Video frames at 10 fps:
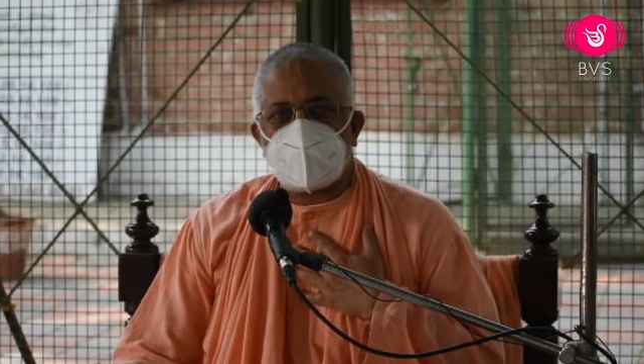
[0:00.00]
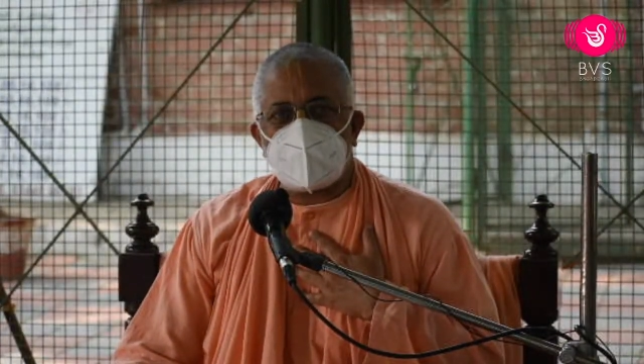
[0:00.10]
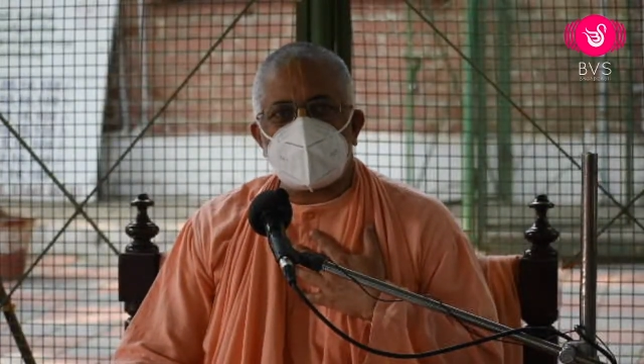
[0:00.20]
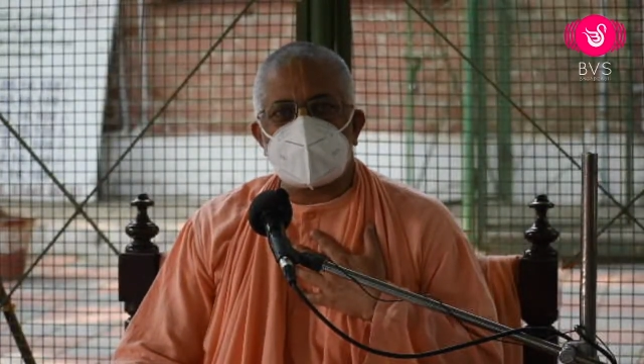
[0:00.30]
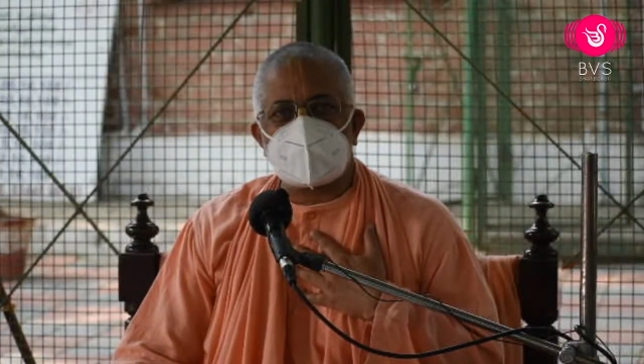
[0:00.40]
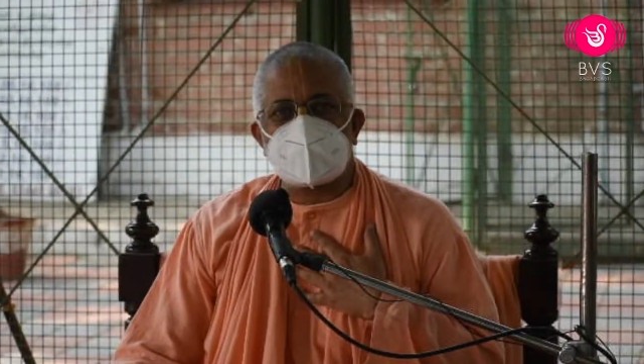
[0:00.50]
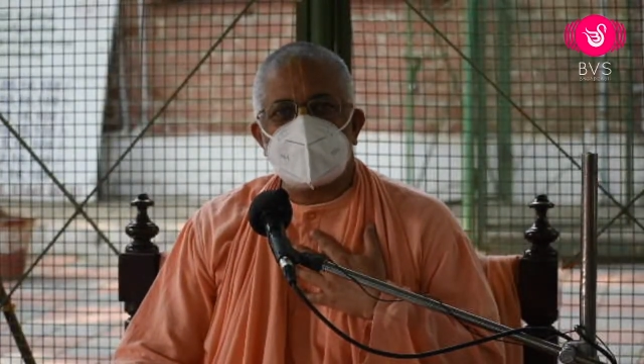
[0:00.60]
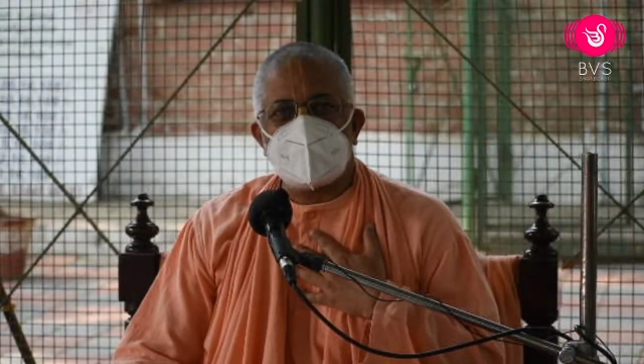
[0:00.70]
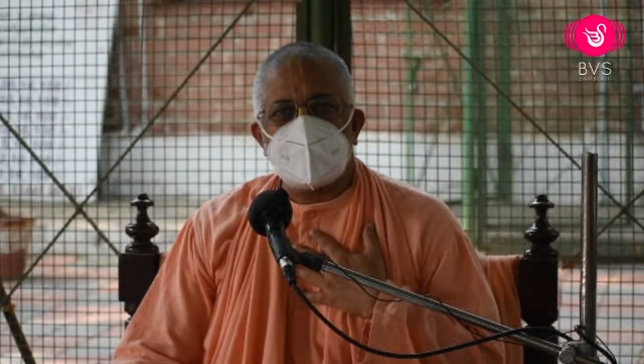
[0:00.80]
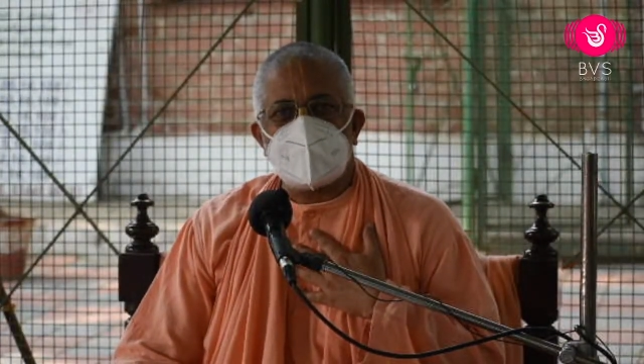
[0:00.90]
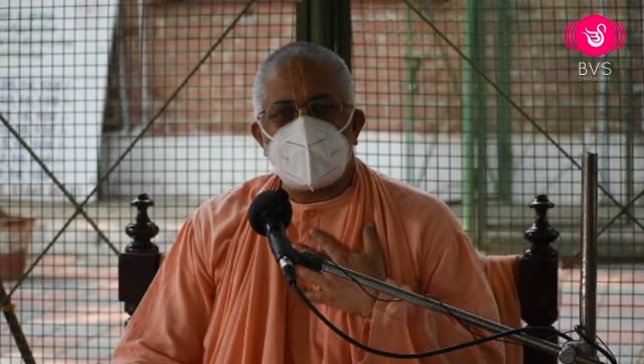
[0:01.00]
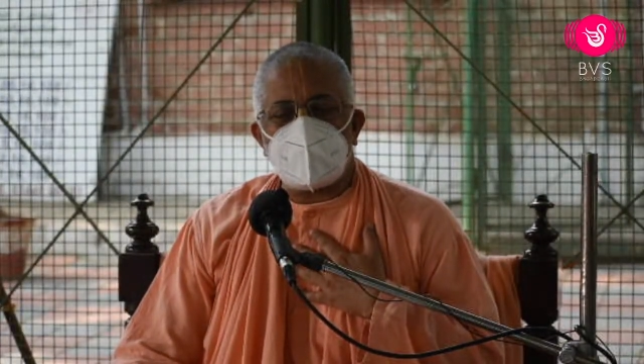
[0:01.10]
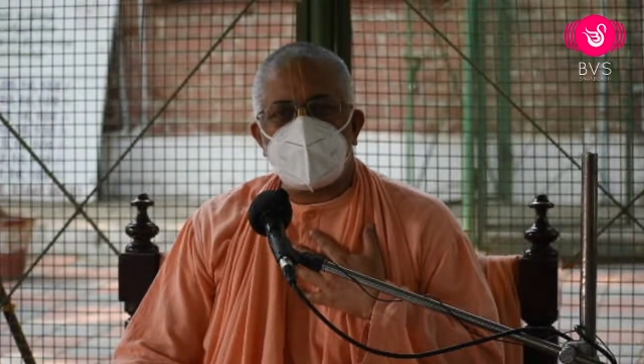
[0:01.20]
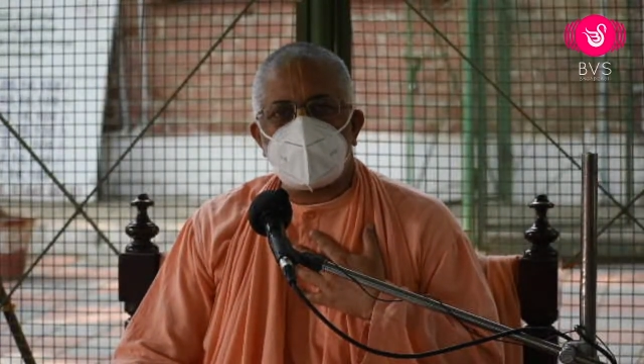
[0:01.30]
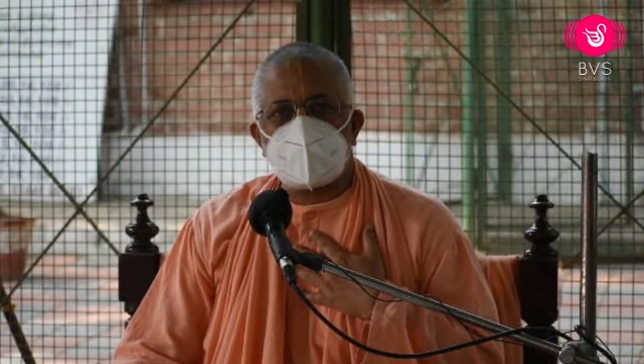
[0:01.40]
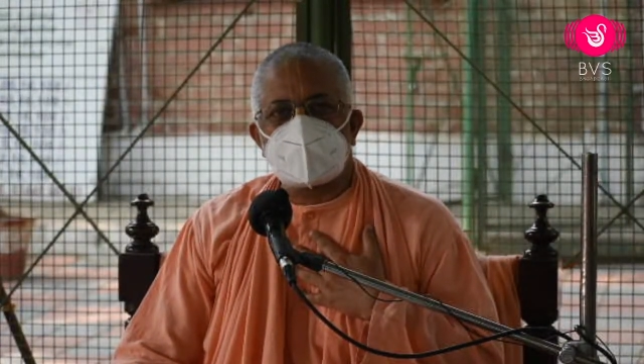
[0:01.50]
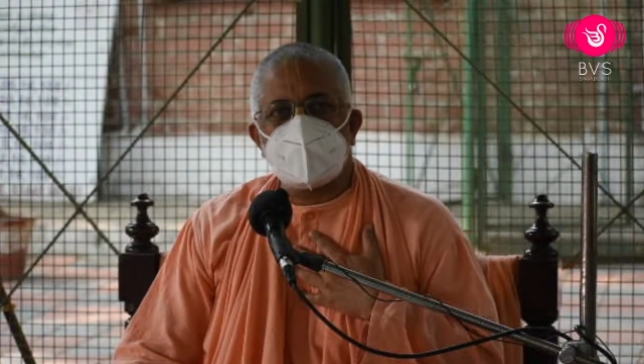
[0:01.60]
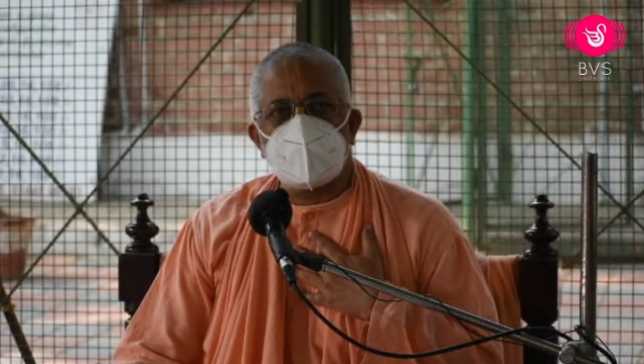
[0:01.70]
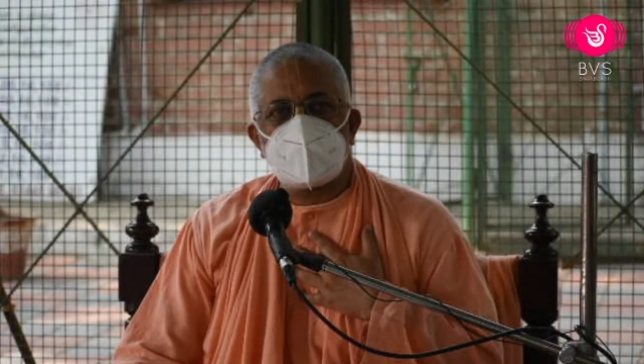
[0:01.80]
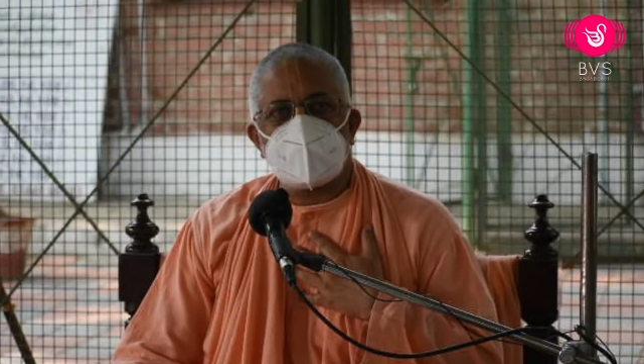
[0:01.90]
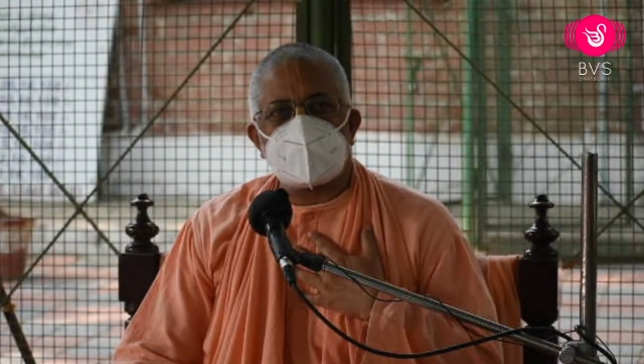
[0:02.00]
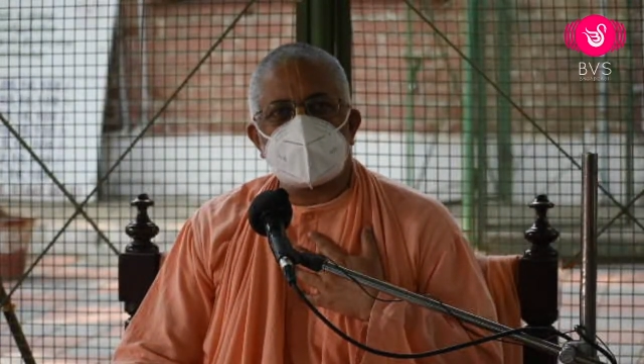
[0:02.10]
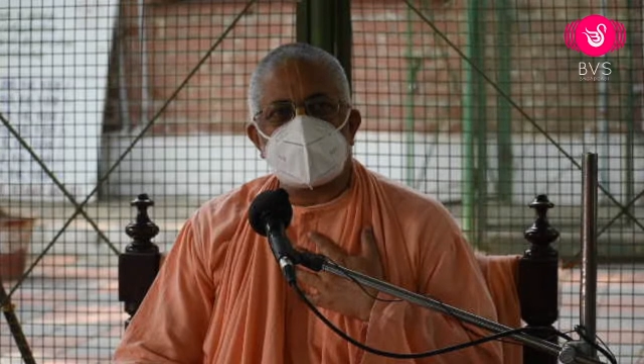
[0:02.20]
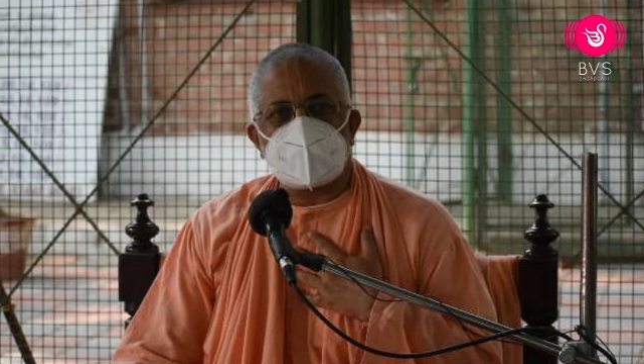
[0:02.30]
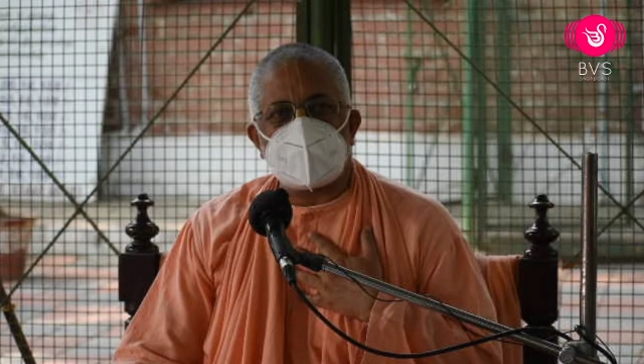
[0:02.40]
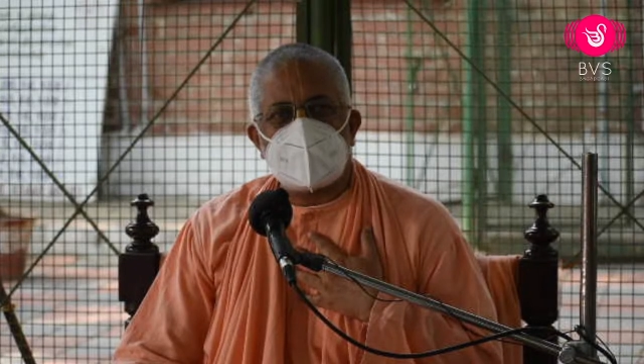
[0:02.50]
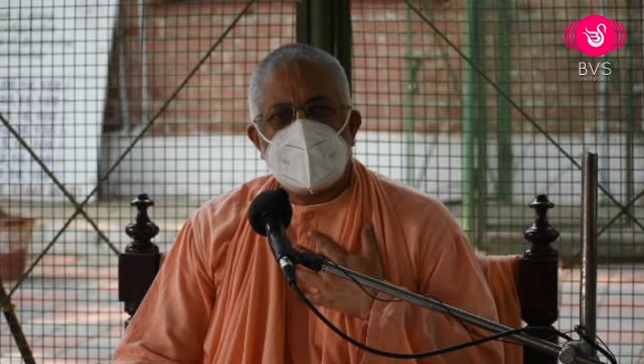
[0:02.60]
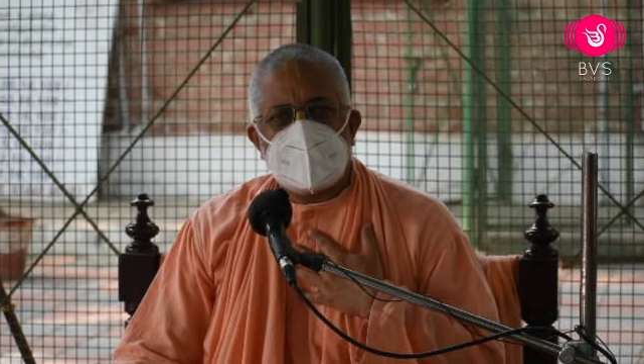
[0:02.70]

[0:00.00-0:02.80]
gosh, I put his devotee on the Changa.